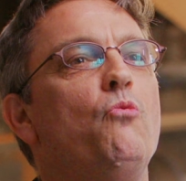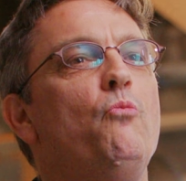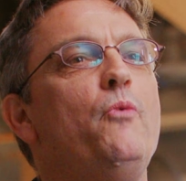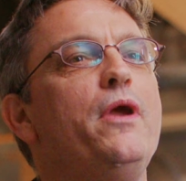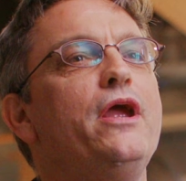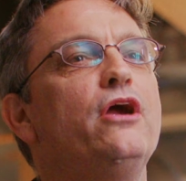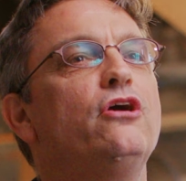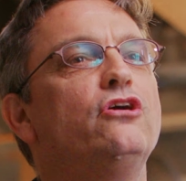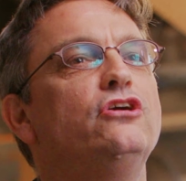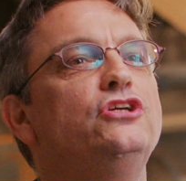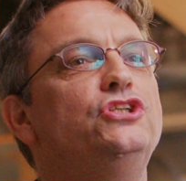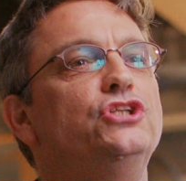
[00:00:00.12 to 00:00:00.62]

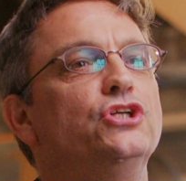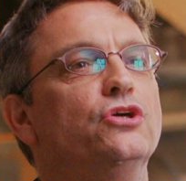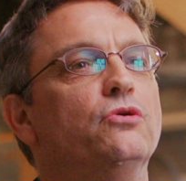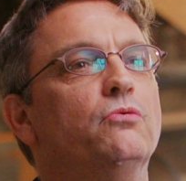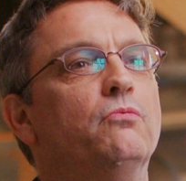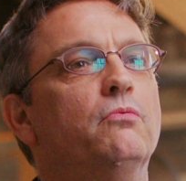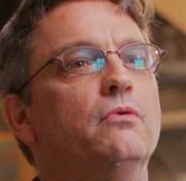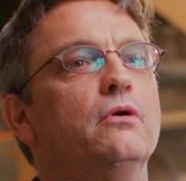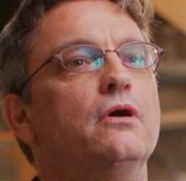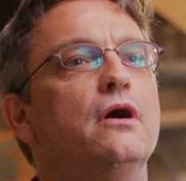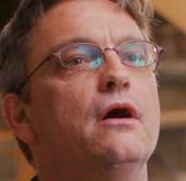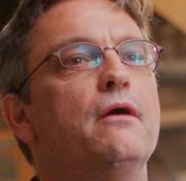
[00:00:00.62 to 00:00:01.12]
We heard you.
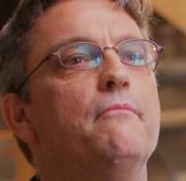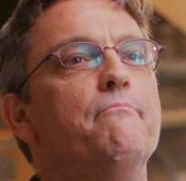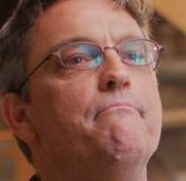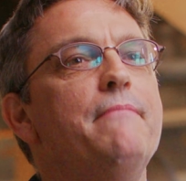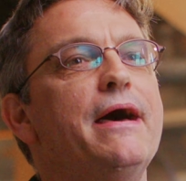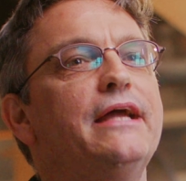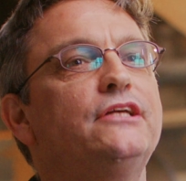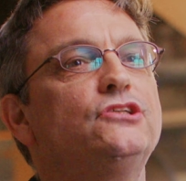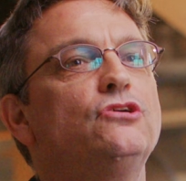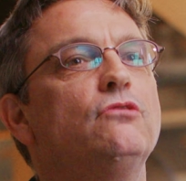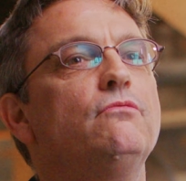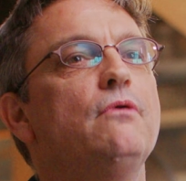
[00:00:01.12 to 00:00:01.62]

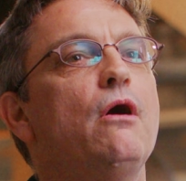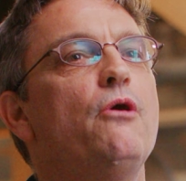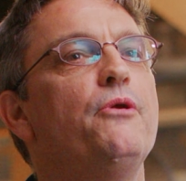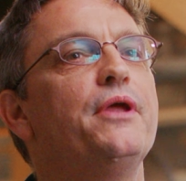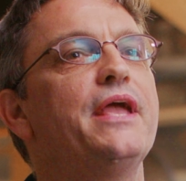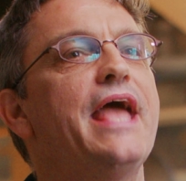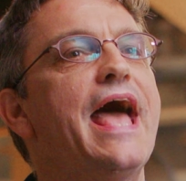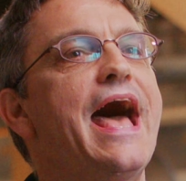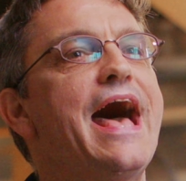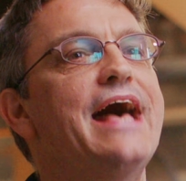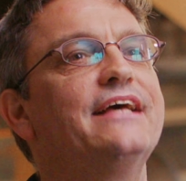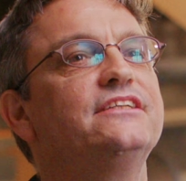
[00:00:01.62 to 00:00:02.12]
Metro
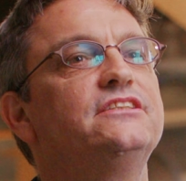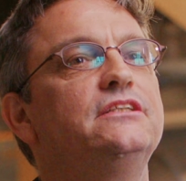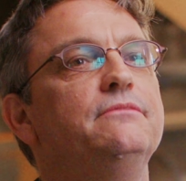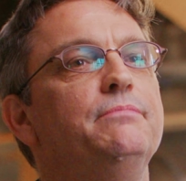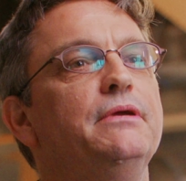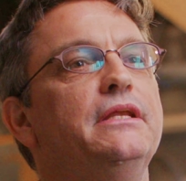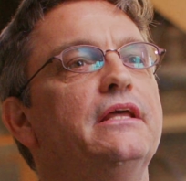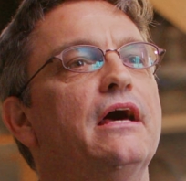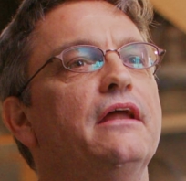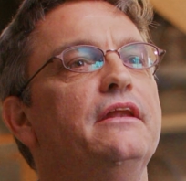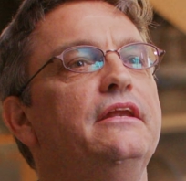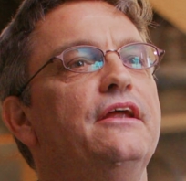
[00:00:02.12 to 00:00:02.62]
routing has to
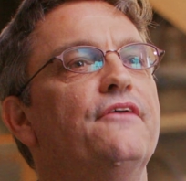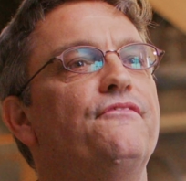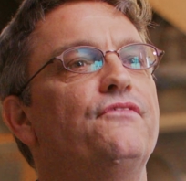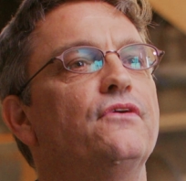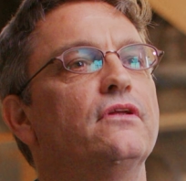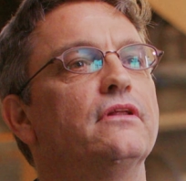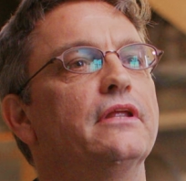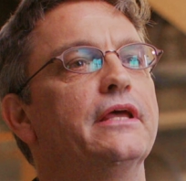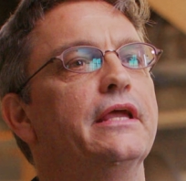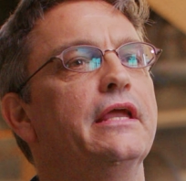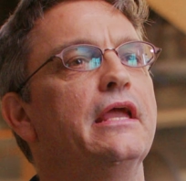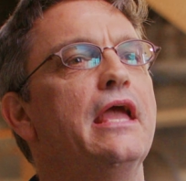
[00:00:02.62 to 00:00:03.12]
be done
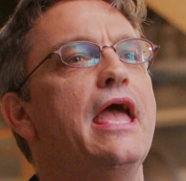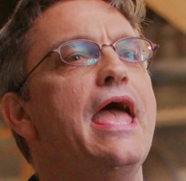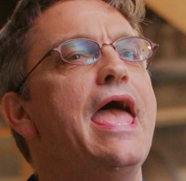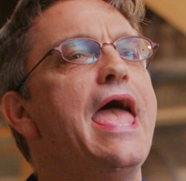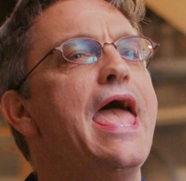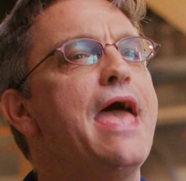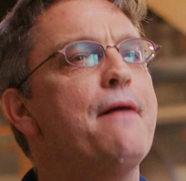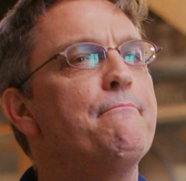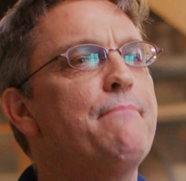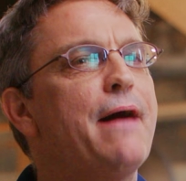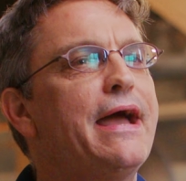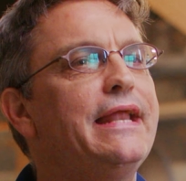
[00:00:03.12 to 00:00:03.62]
differently.
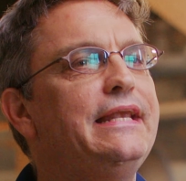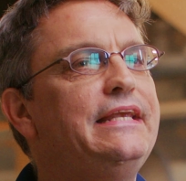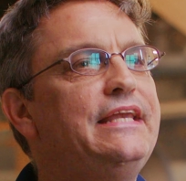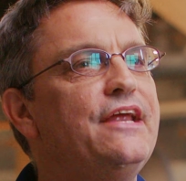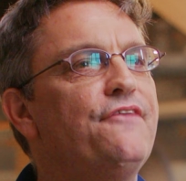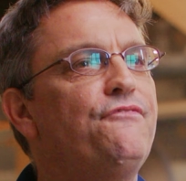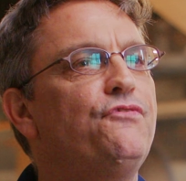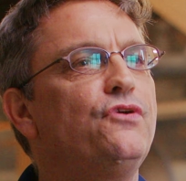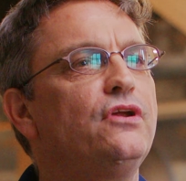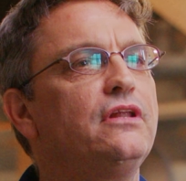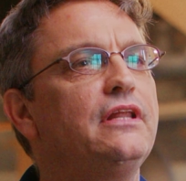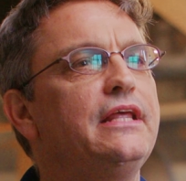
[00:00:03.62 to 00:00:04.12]
And by
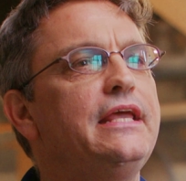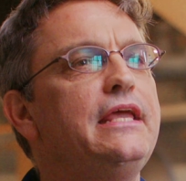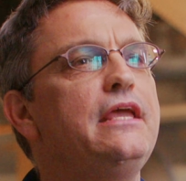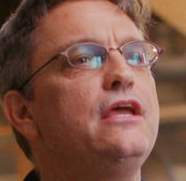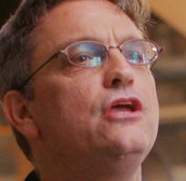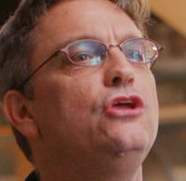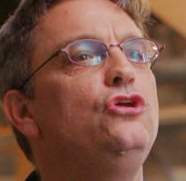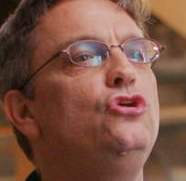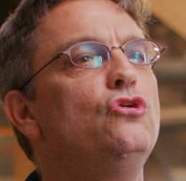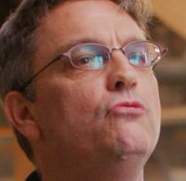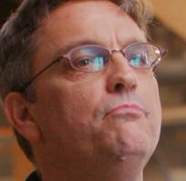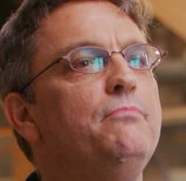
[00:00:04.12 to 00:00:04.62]
differently,
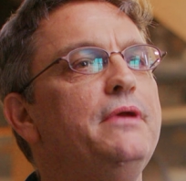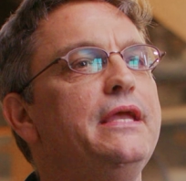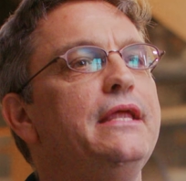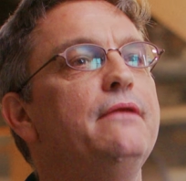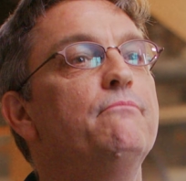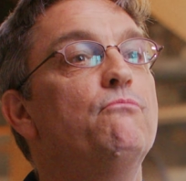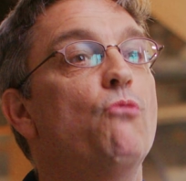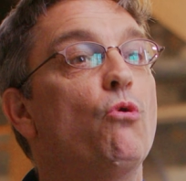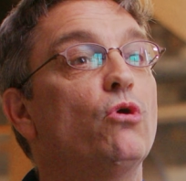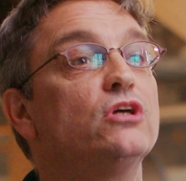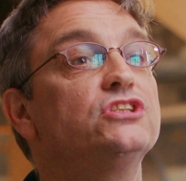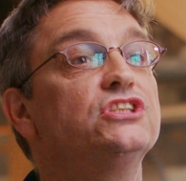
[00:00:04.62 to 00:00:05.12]
you
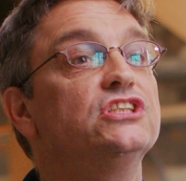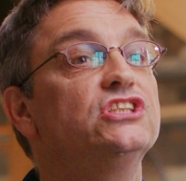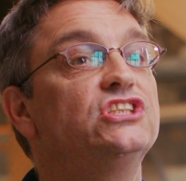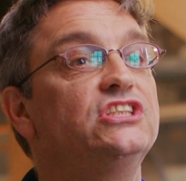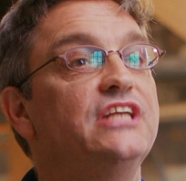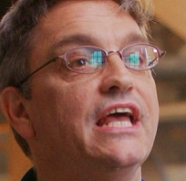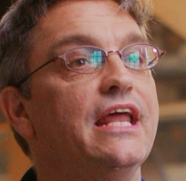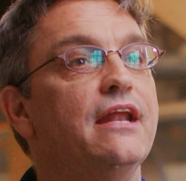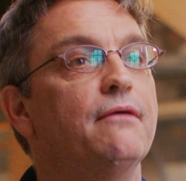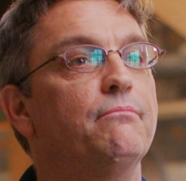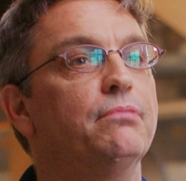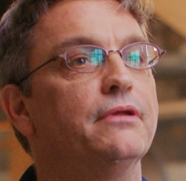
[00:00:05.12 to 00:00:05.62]
mean more
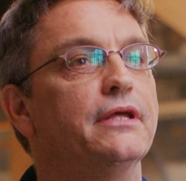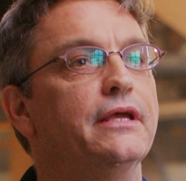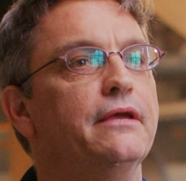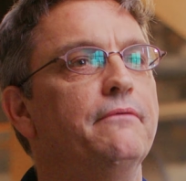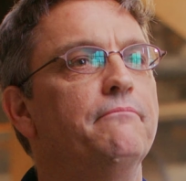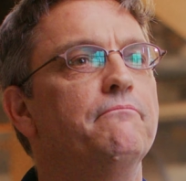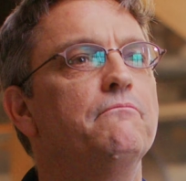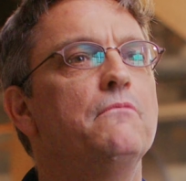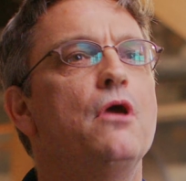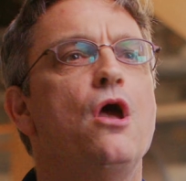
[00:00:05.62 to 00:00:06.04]
sustainably.